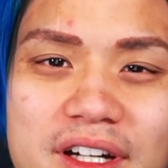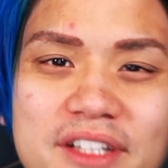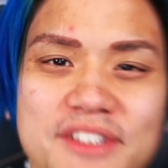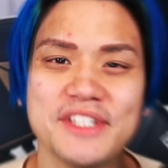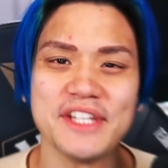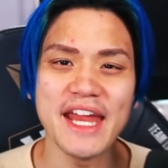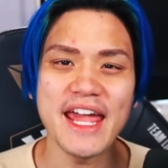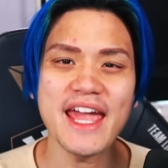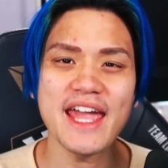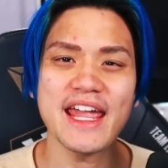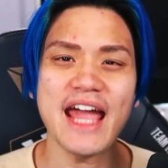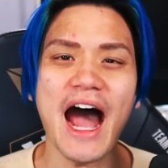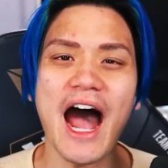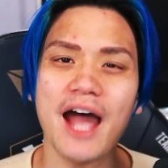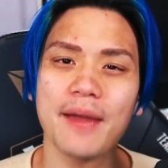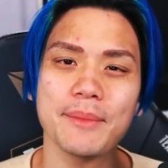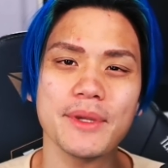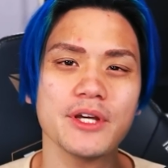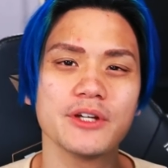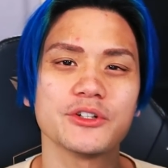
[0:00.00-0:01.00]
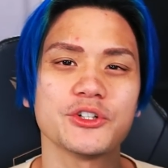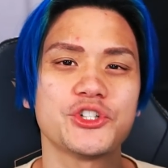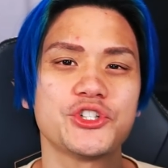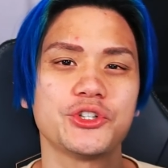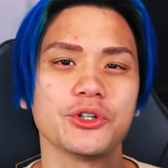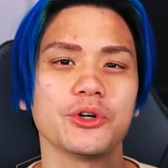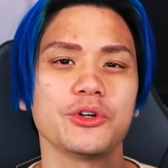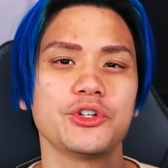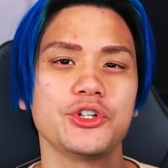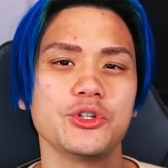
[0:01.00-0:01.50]
Today, I'm here to show
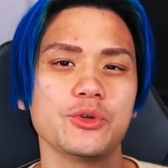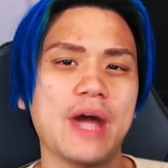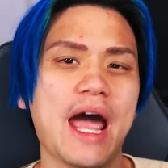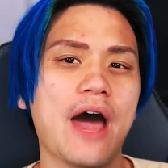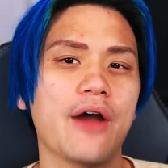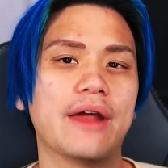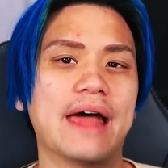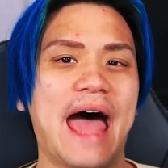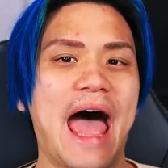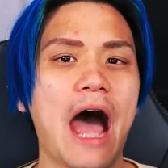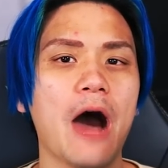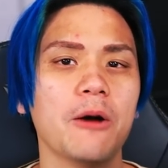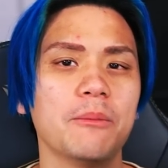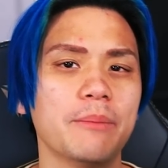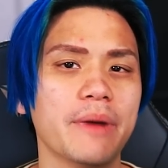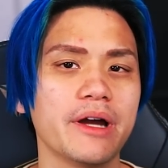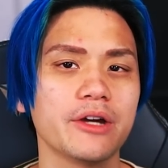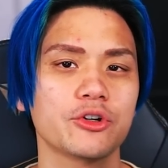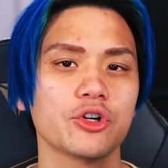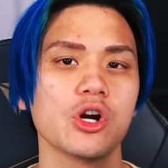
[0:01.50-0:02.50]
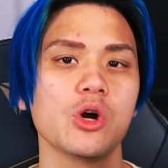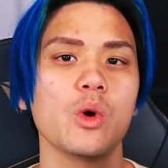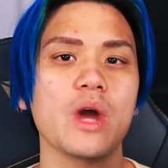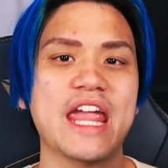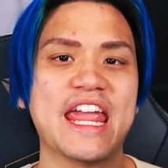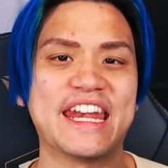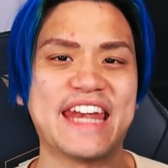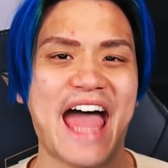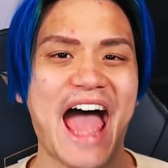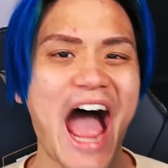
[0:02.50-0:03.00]
you how to out micro
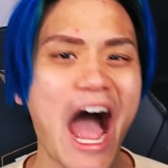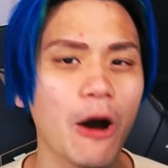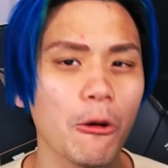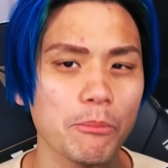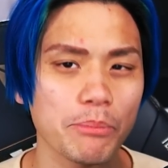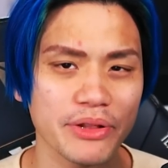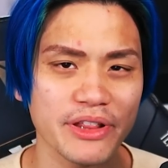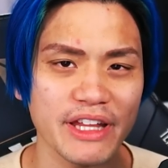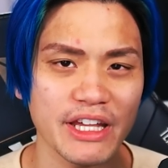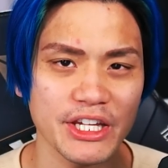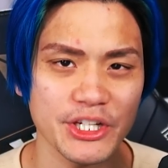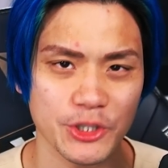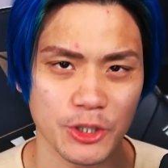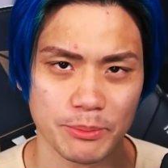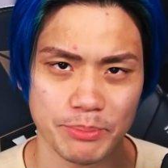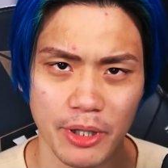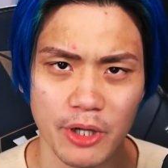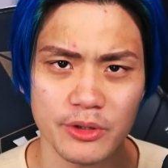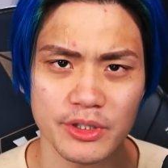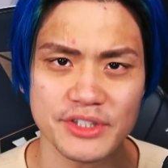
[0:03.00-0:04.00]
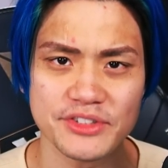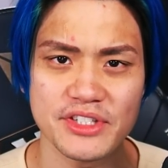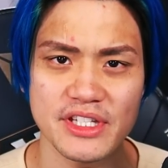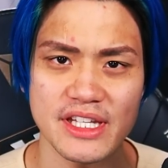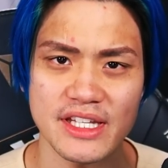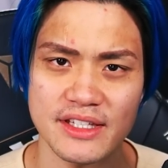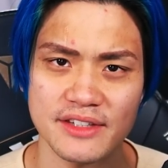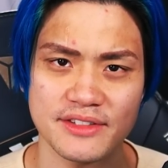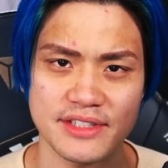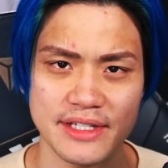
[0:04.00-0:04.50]
and outplay your opponents
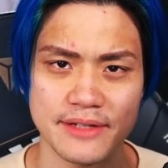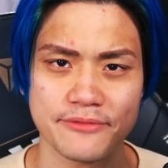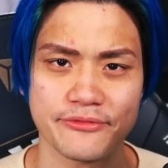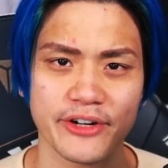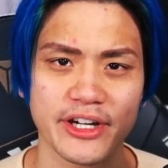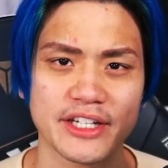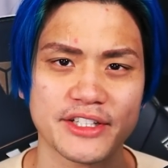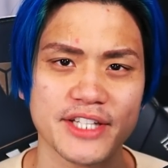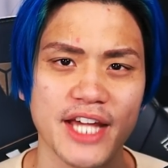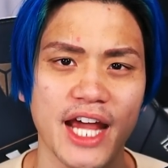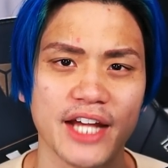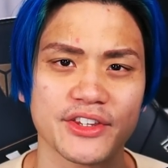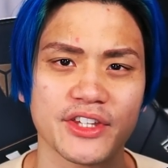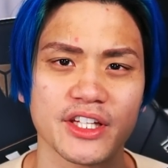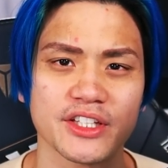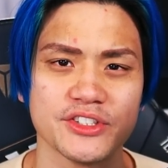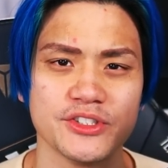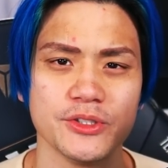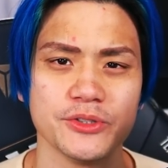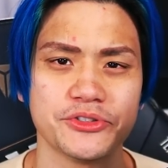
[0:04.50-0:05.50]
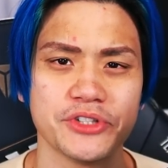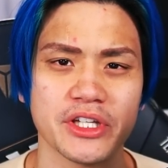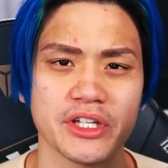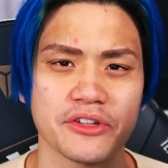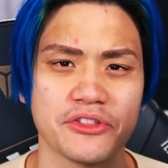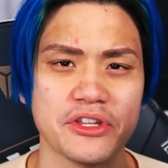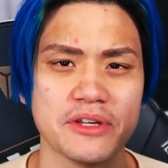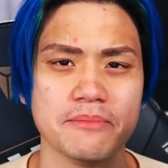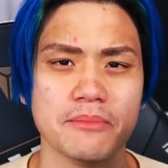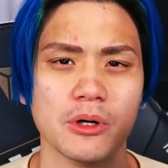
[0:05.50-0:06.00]
in teamfight tactics using
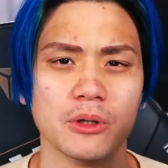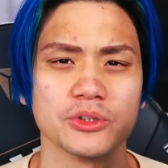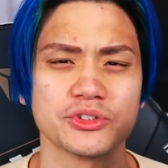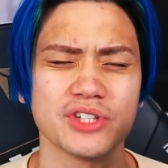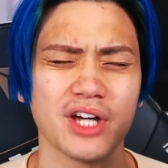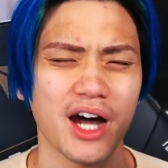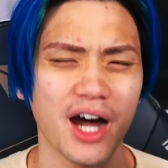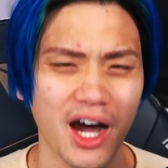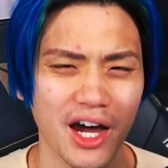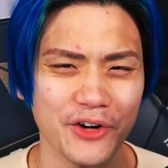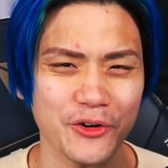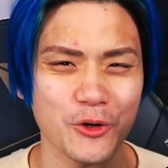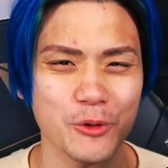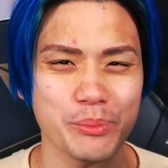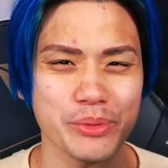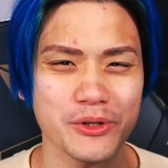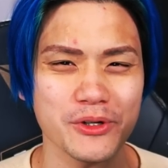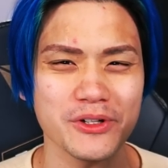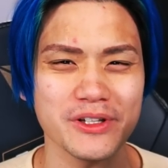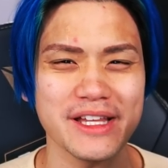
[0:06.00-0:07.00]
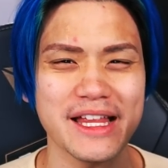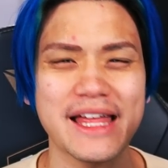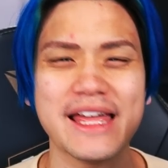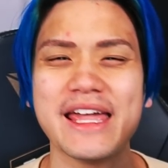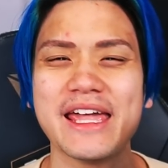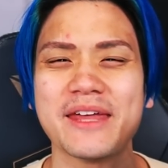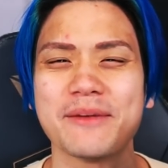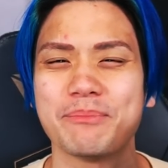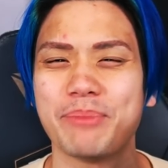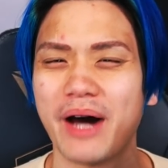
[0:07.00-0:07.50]
the most honorable
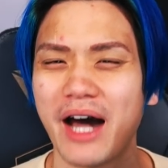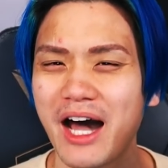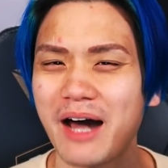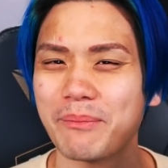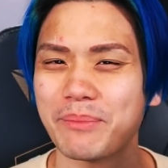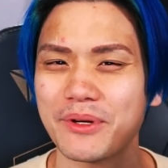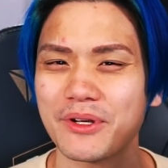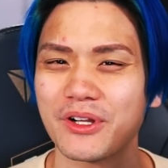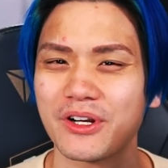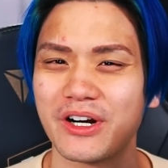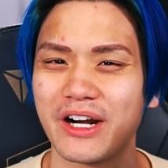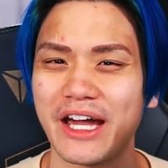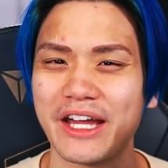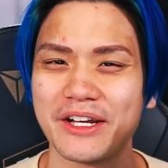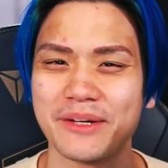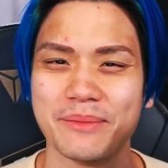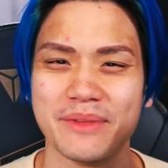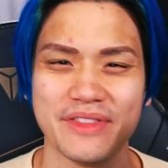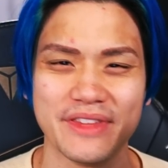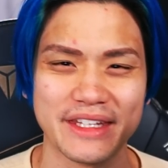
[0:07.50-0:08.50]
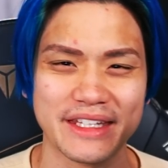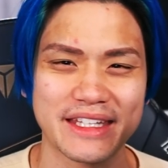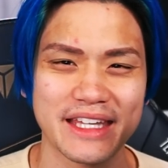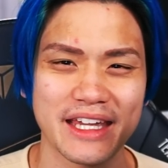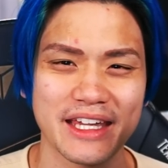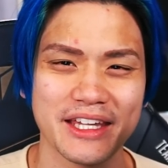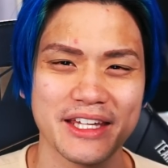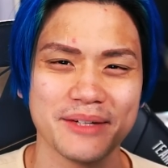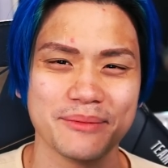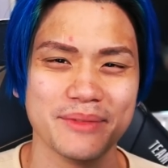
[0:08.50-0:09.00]
and popular item in the
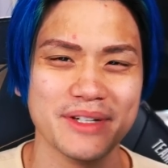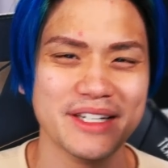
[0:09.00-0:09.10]
game,